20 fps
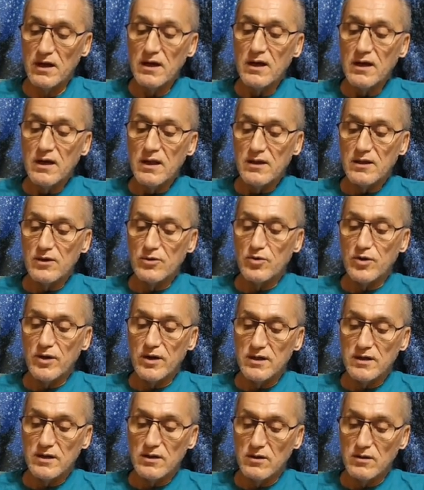while
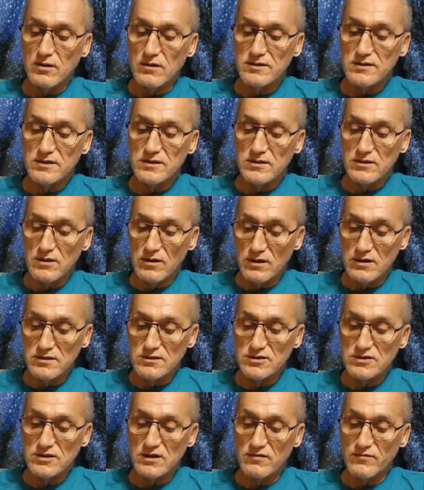retiring, I
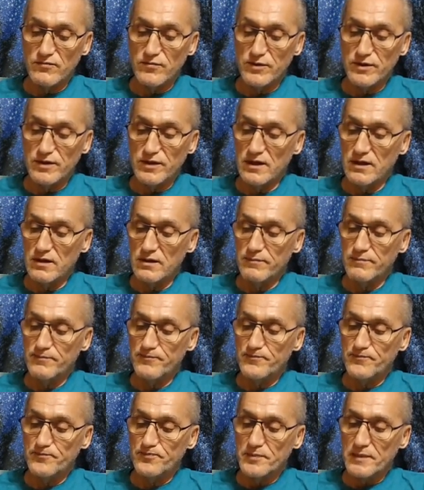heard his voice say
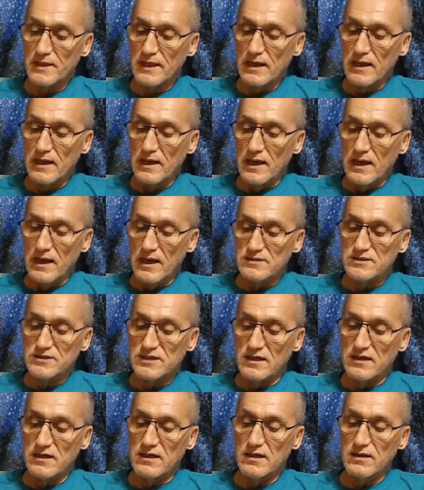distinctly,
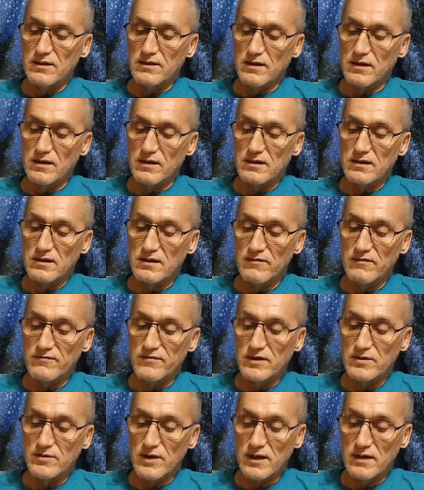"Come."
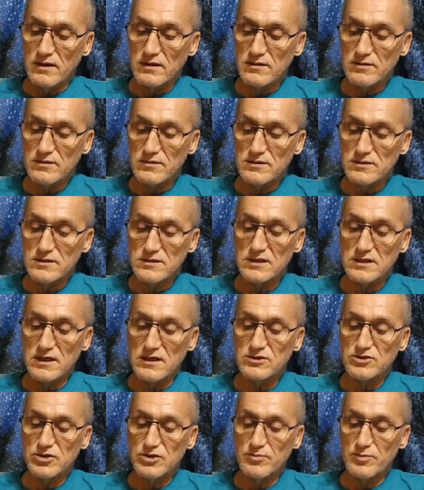I have
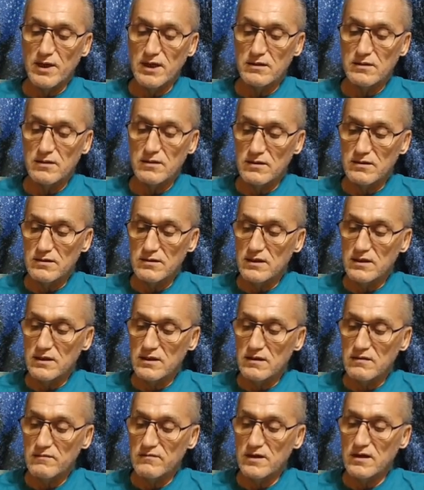learned to obey
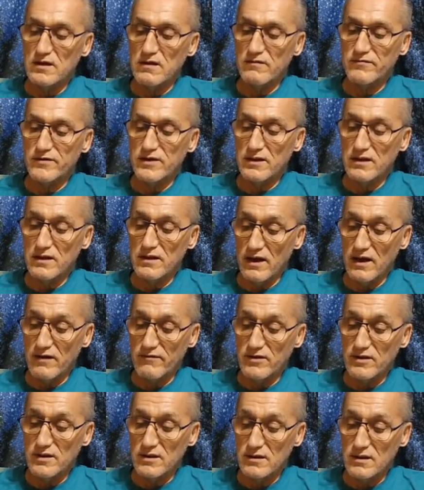that call, and
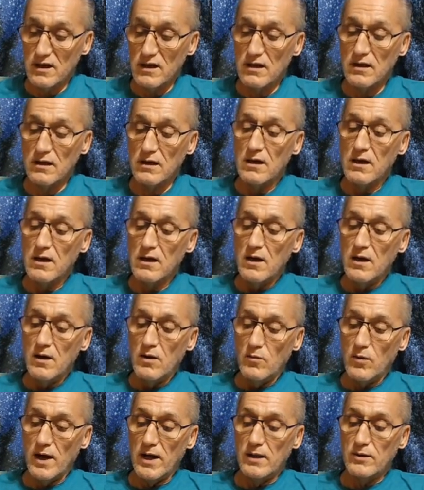immediately stood
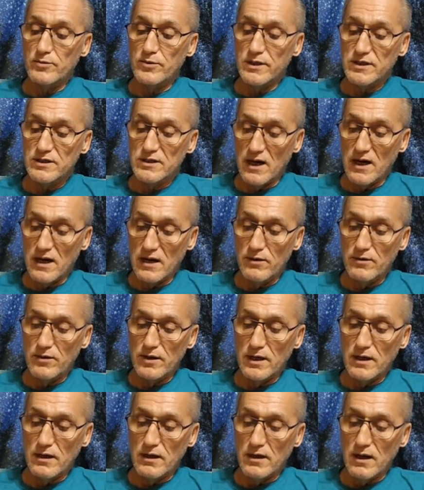outside of my body,
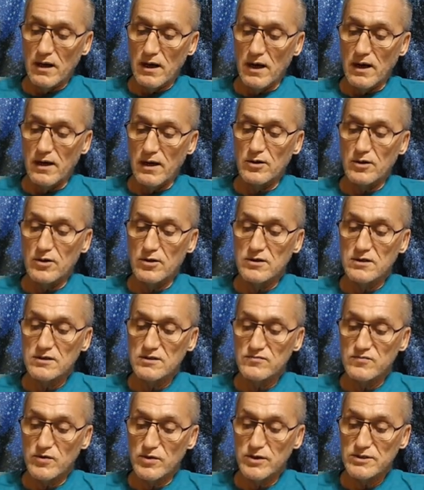passed
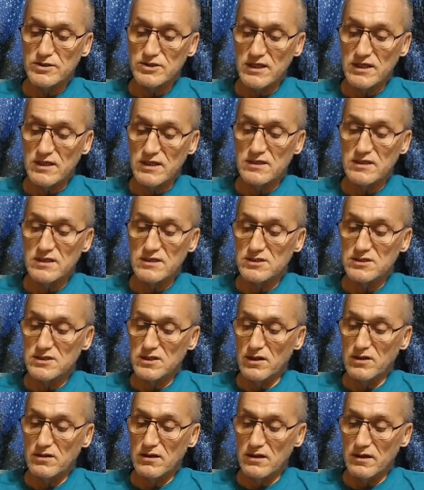quickly through space,
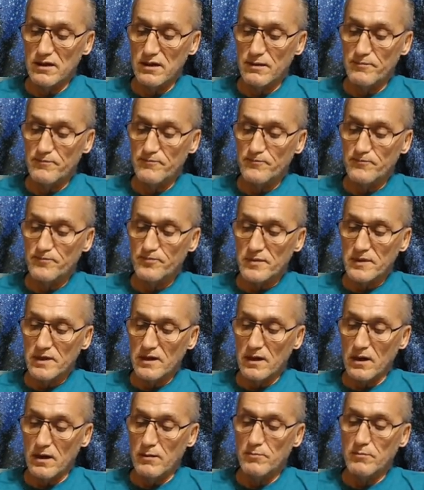and in
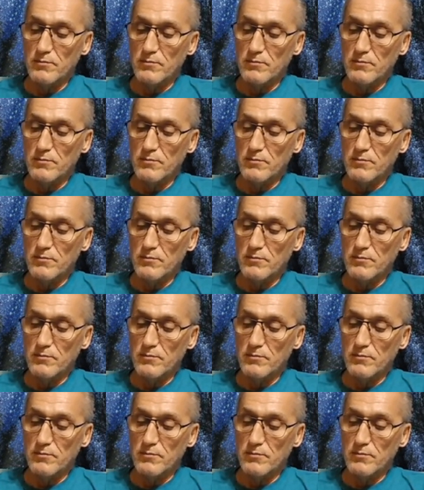seconds,